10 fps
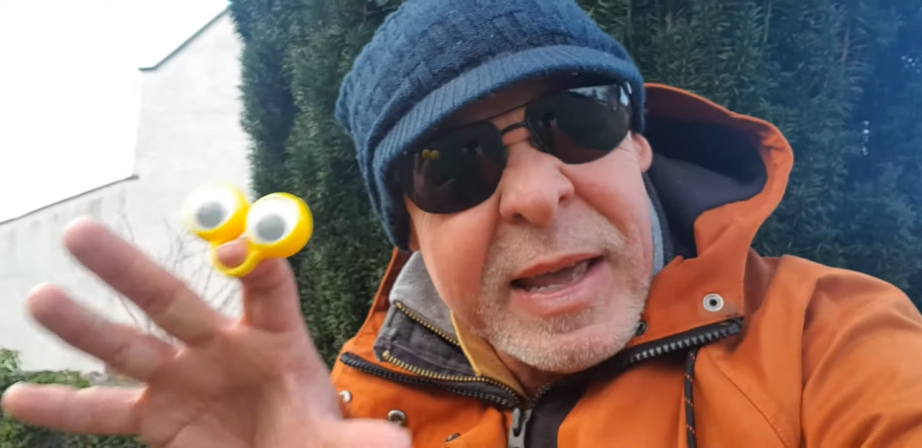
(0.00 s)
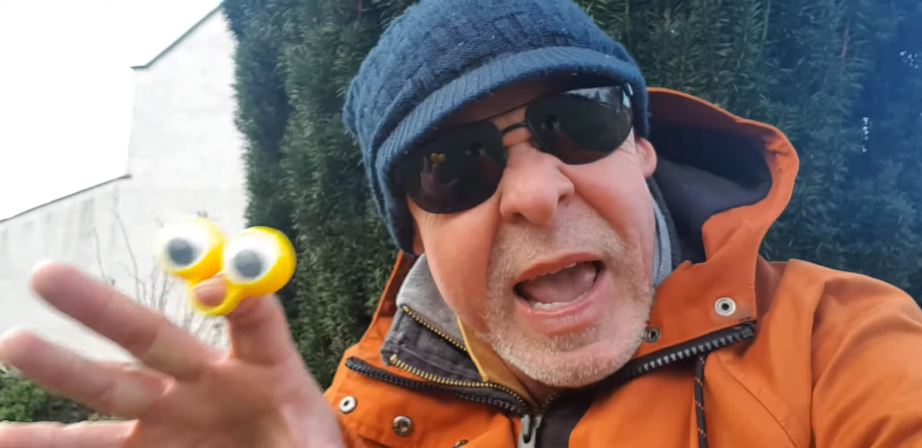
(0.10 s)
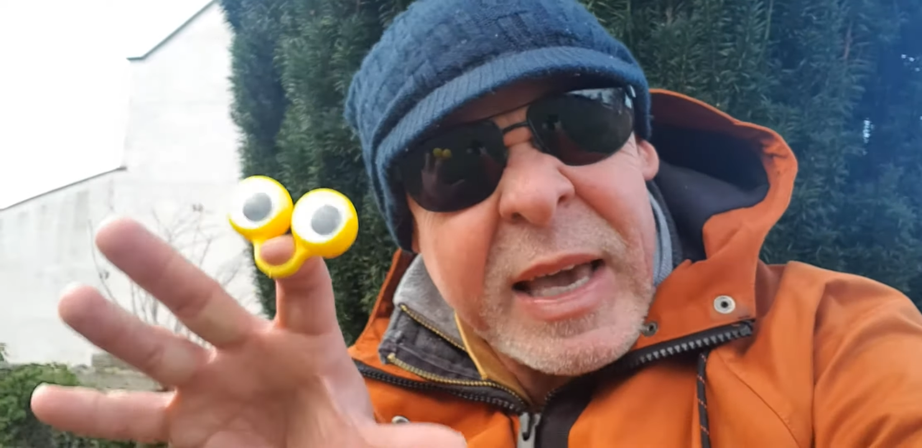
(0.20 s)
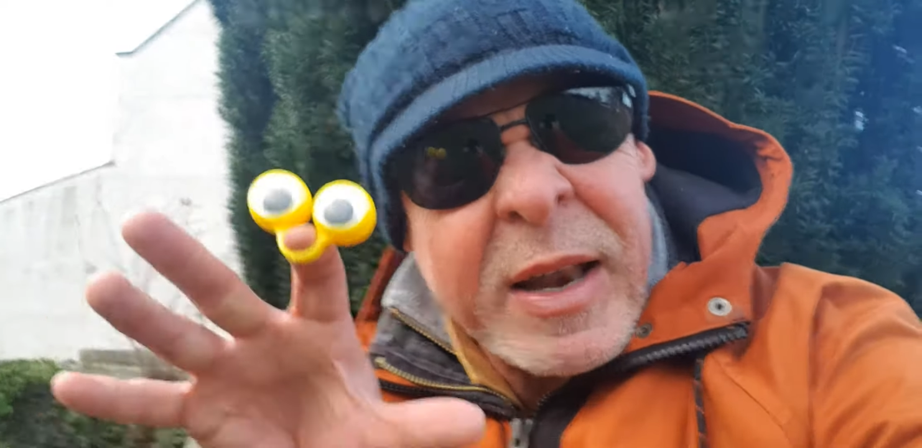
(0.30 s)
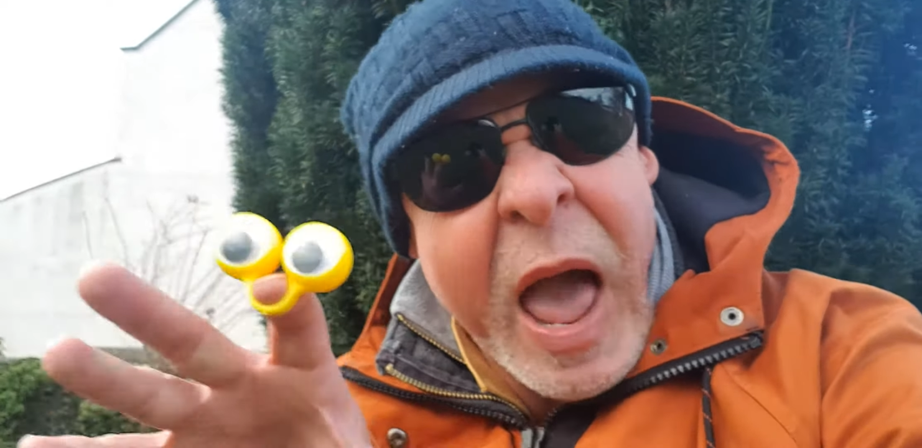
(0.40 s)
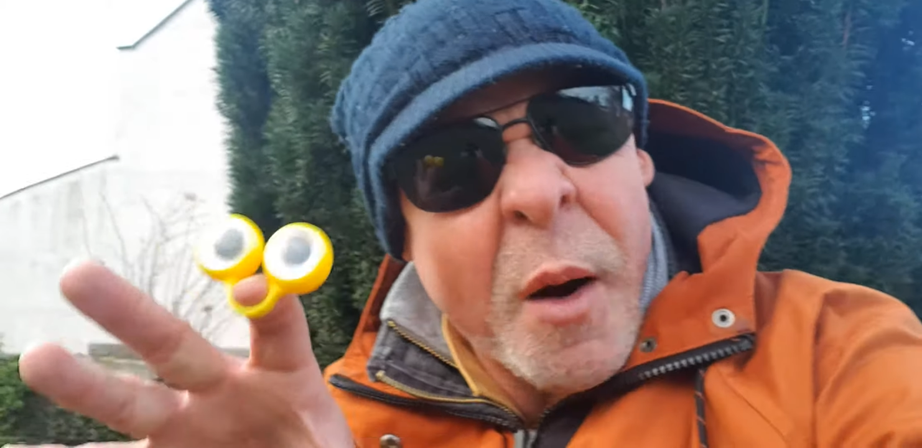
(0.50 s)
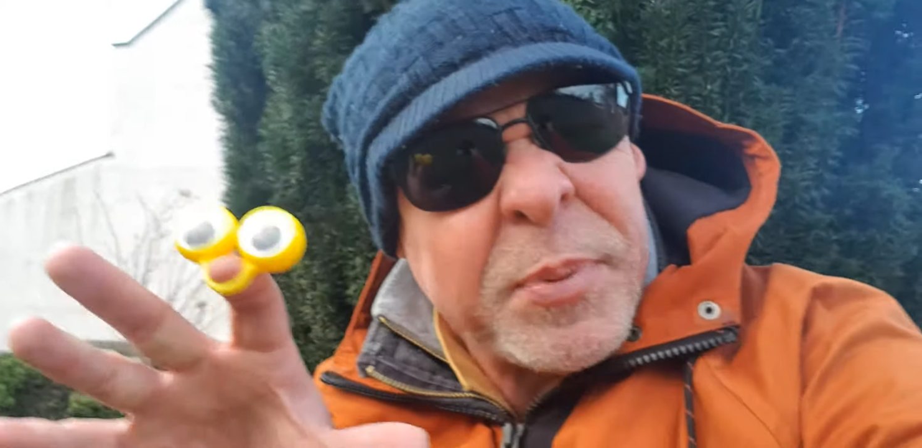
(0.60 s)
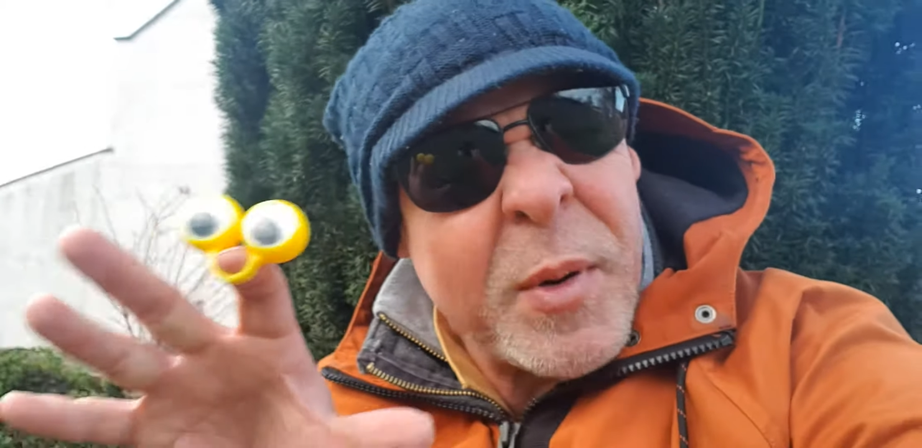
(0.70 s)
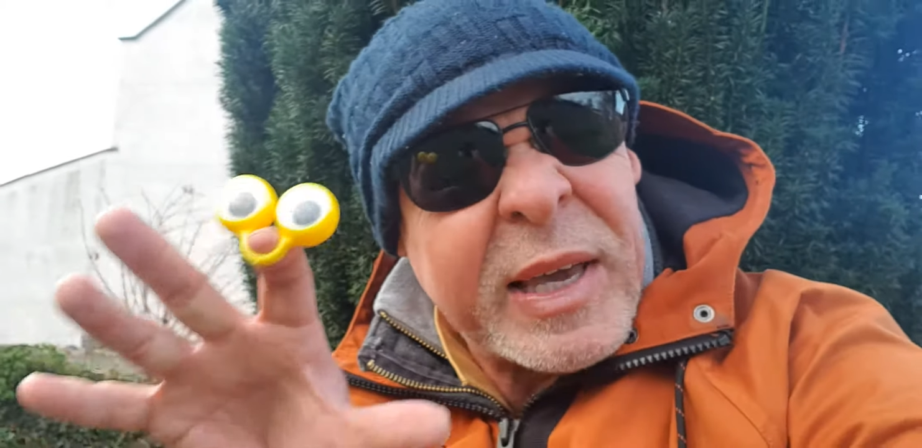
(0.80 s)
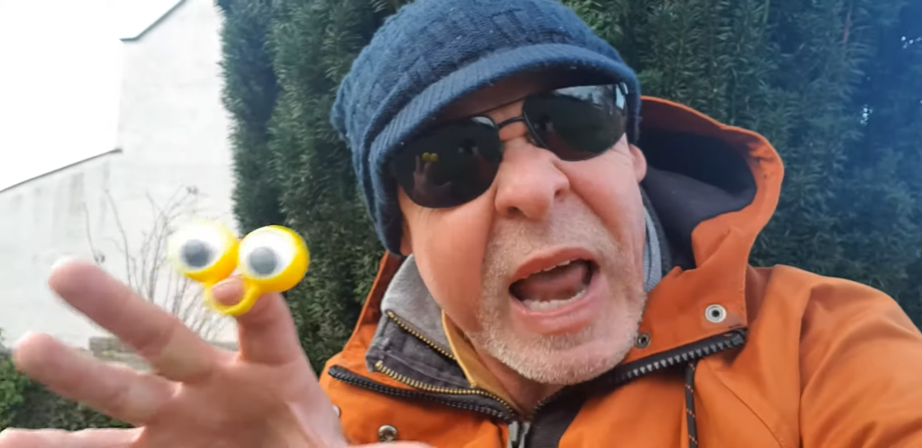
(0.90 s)
He can
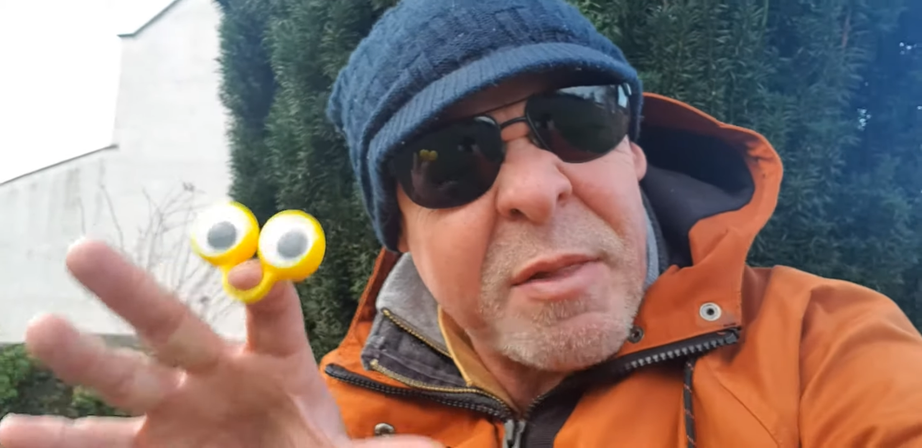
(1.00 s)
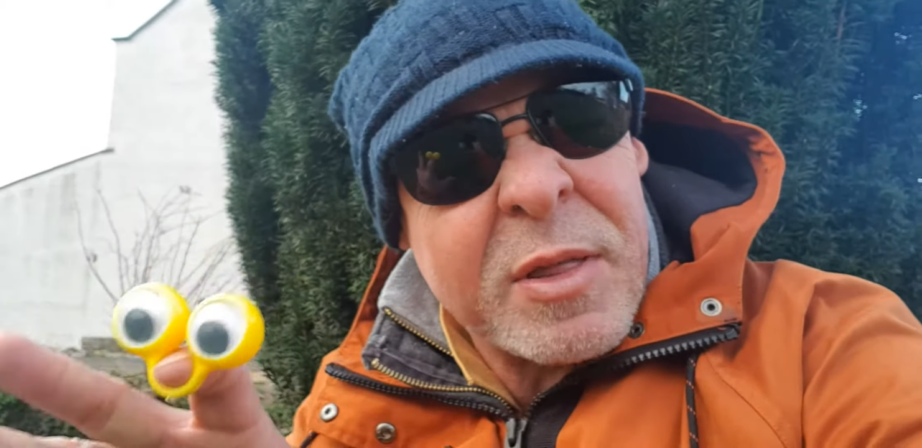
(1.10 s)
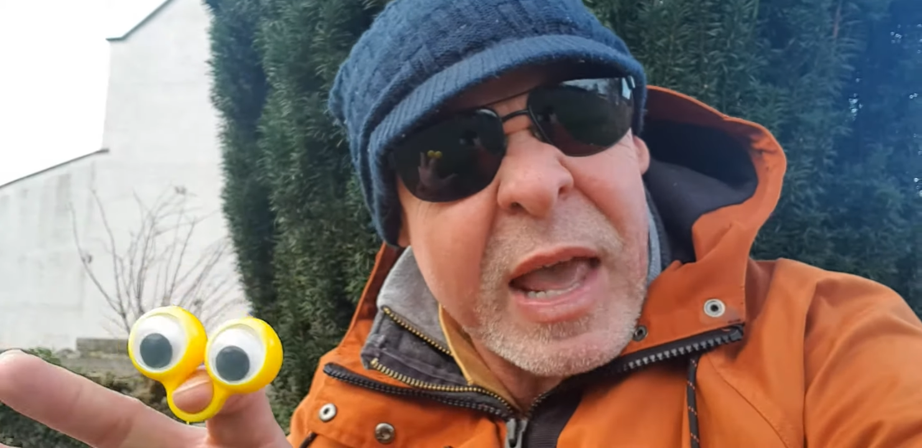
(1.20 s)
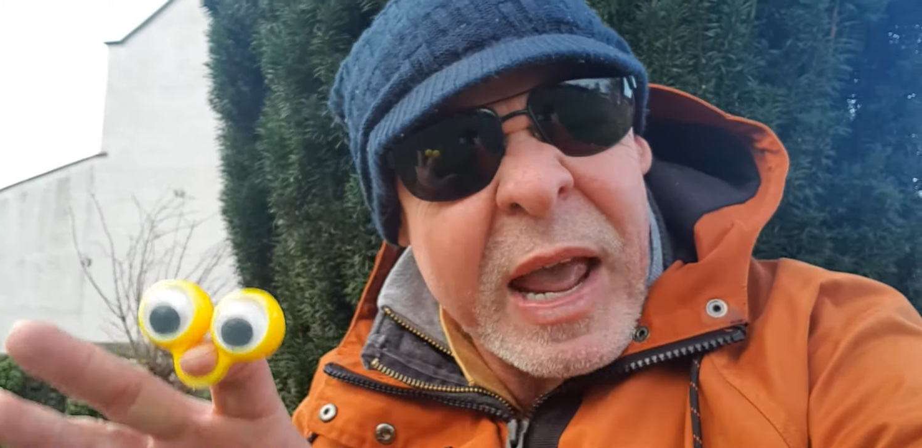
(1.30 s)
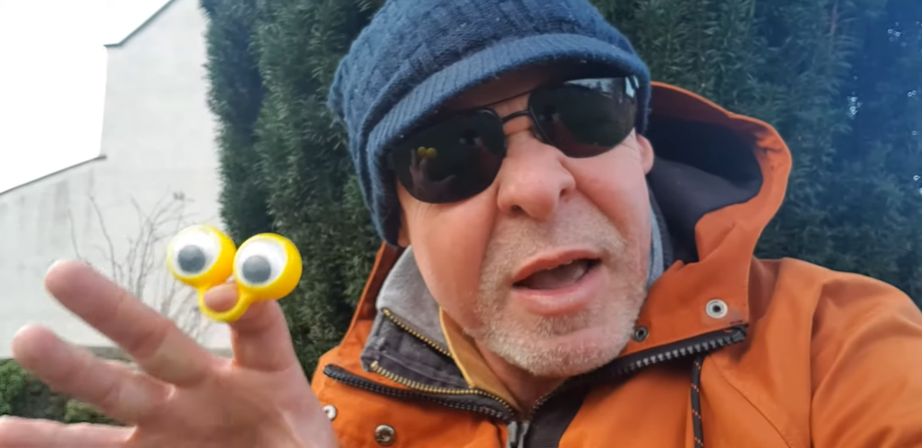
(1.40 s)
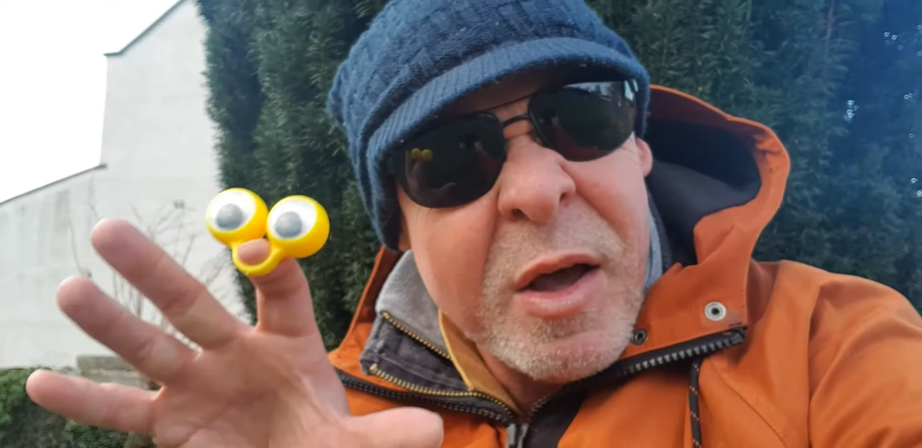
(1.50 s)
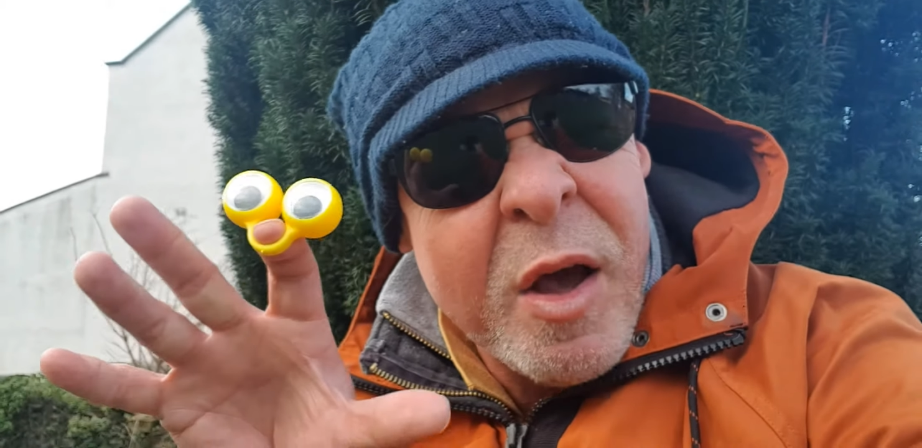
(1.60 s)
help you against the